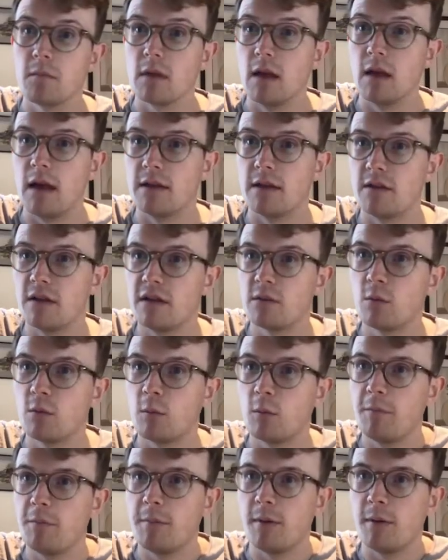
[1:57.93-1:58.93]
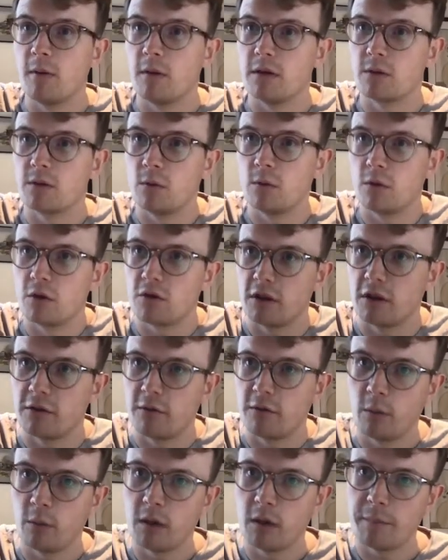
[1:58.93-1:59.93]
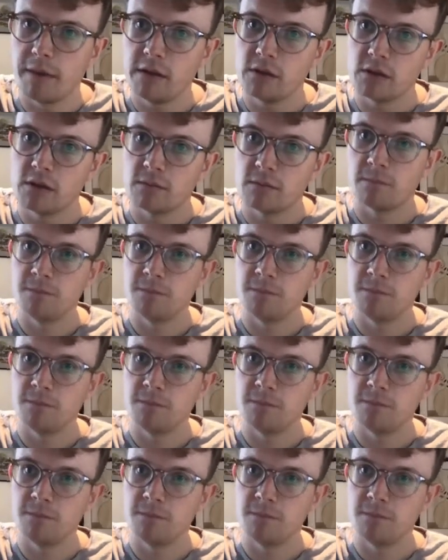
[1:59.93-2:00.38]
And so this is what we've built. It's called the Transfers Workbench.